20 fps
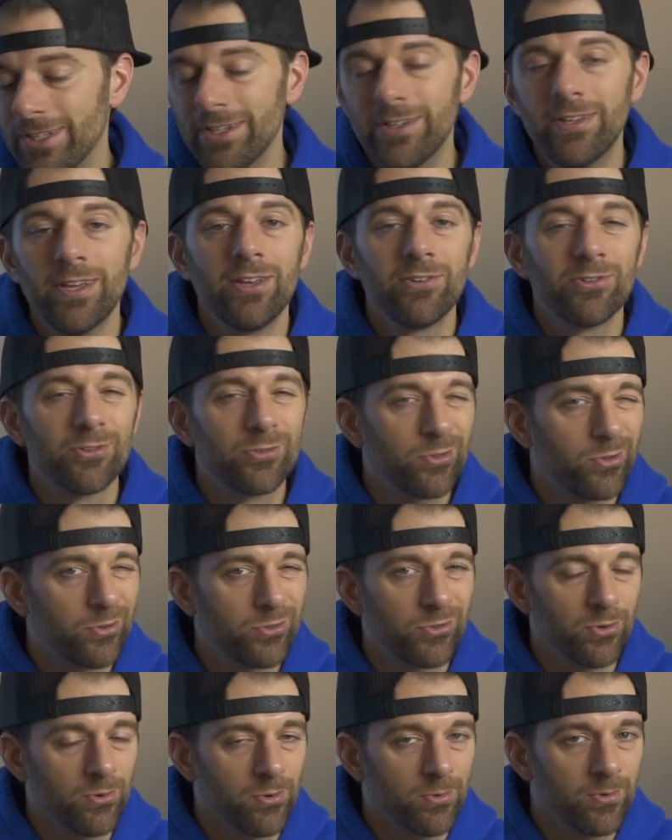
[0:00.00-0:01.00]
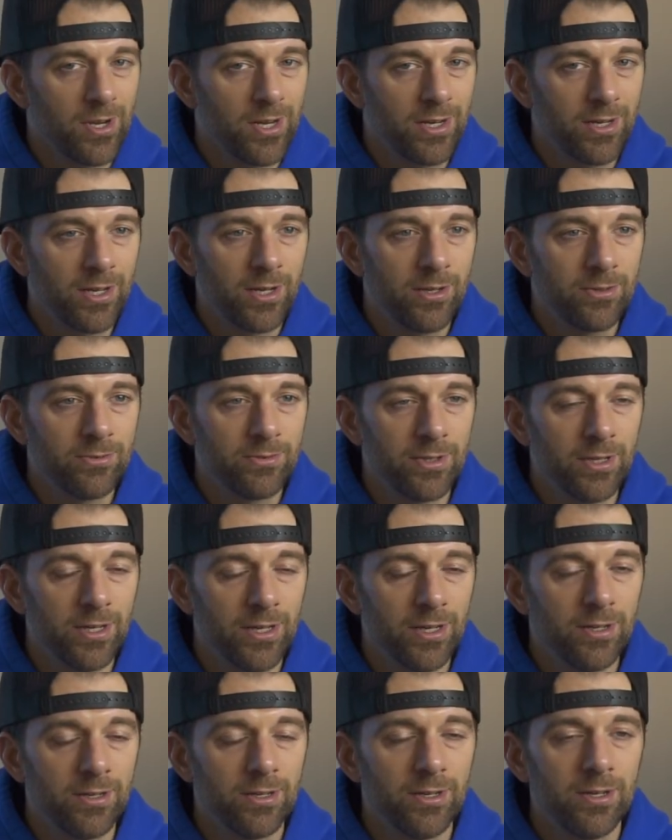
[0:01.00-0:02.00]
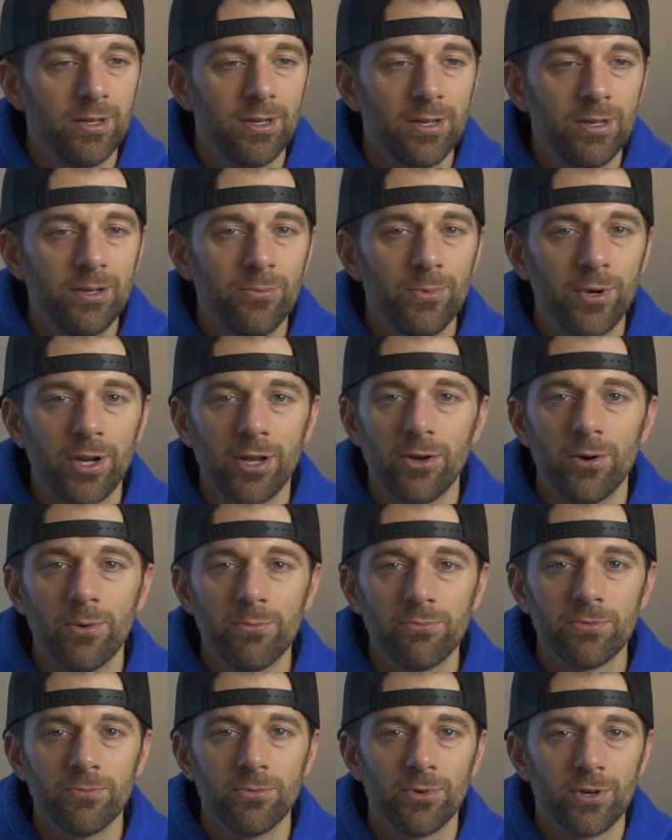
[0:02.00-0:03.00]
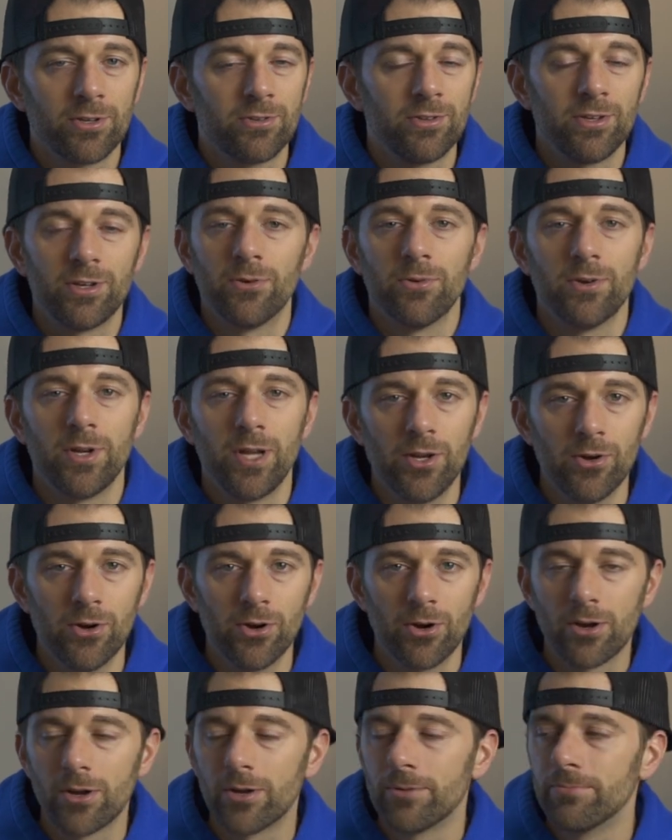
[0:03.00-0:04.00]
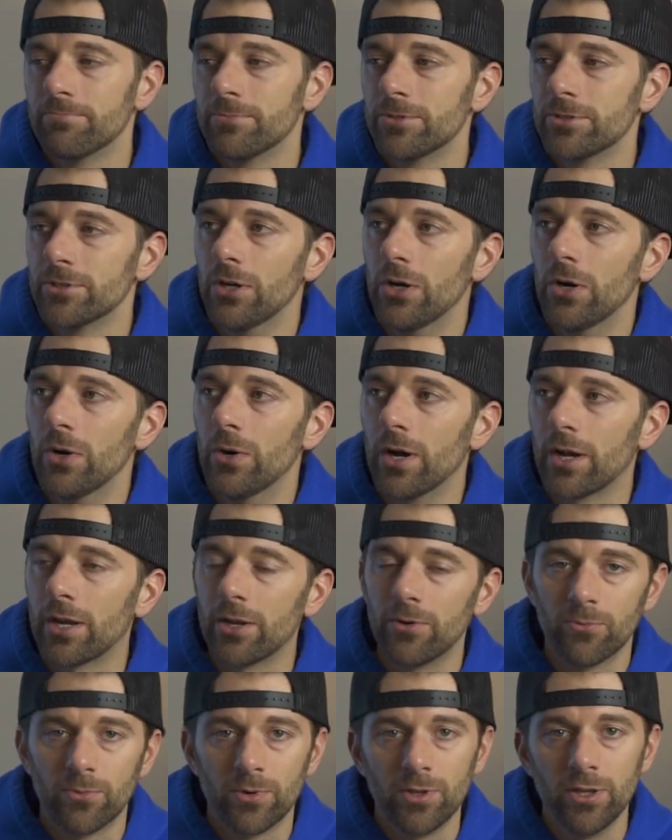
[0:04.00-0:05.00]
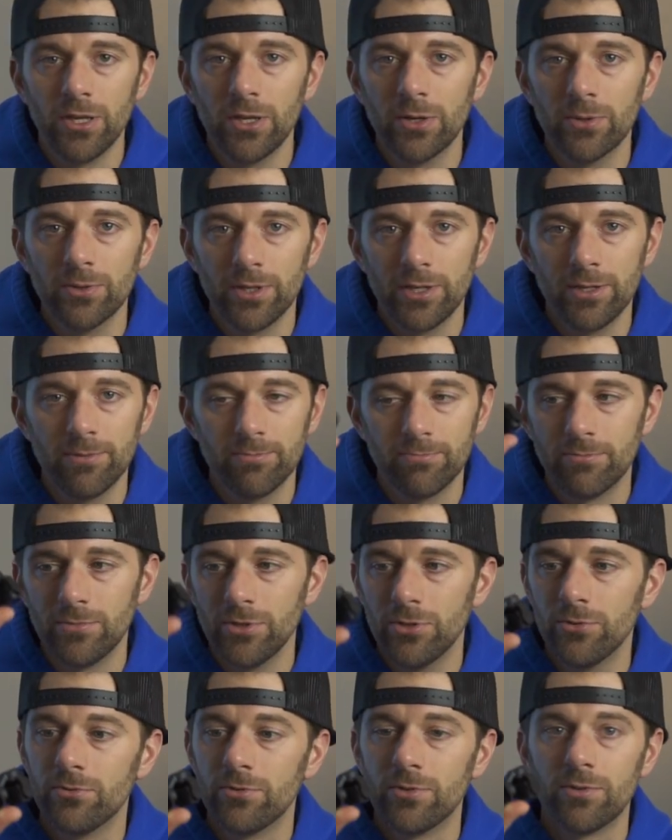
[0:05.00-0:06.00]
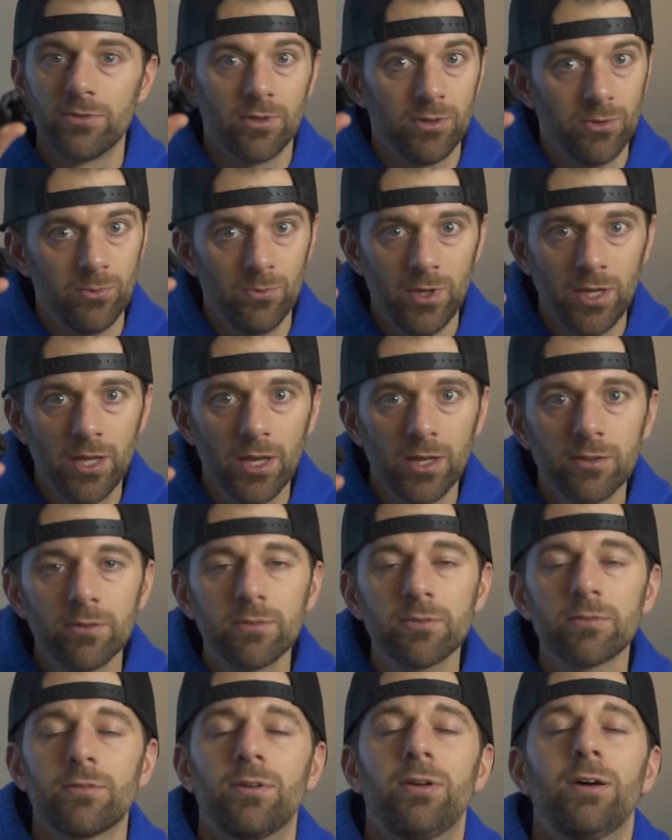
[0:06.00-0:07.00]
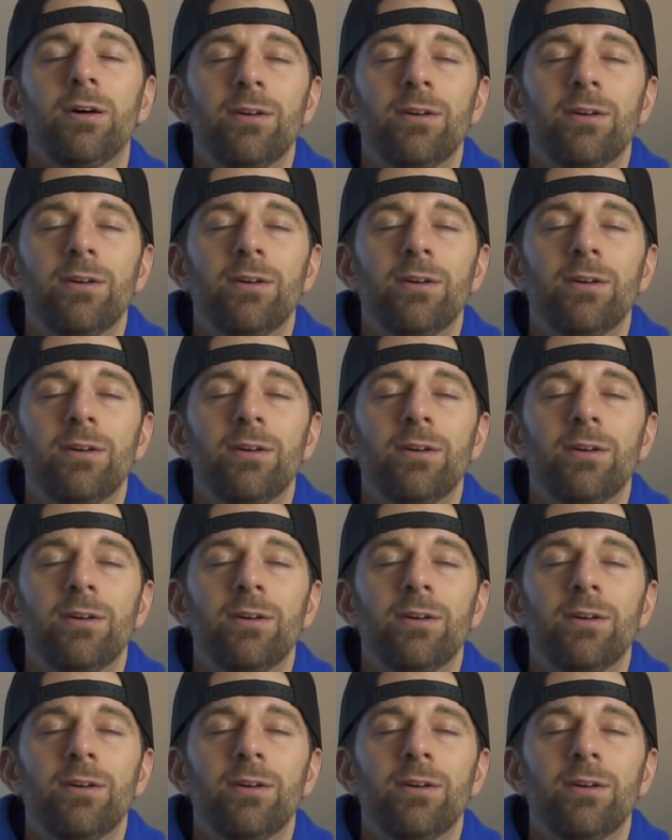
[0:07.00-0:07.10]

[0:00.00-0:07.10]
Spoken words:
The days are so short right now that when I get home from work, it's like already dark. So I can really only use this on the weekends.